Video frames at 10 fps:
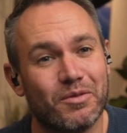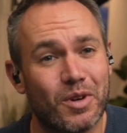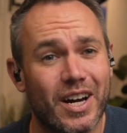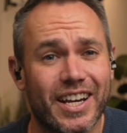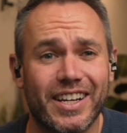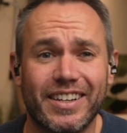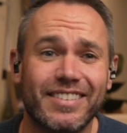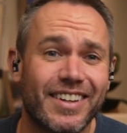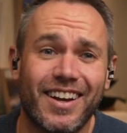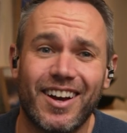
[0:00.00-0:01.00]

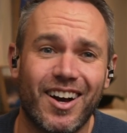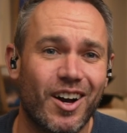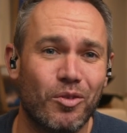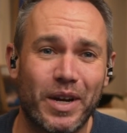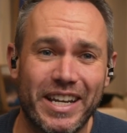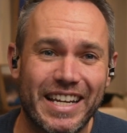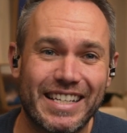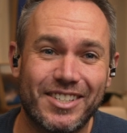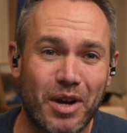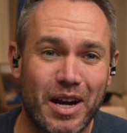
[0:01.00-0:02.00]
Ryan when
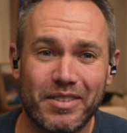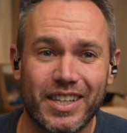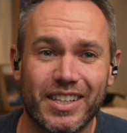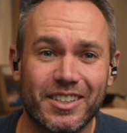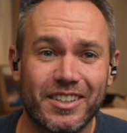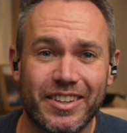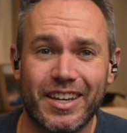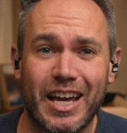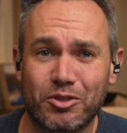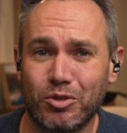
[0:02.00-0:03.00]
he's driving the
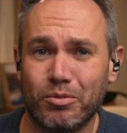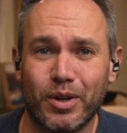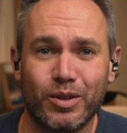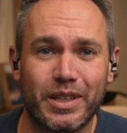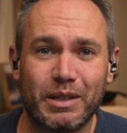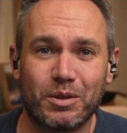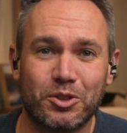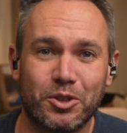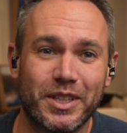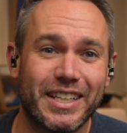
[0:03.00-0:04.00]
actual boat that we're
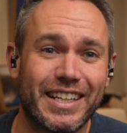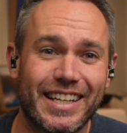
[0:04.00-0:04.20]
shooting,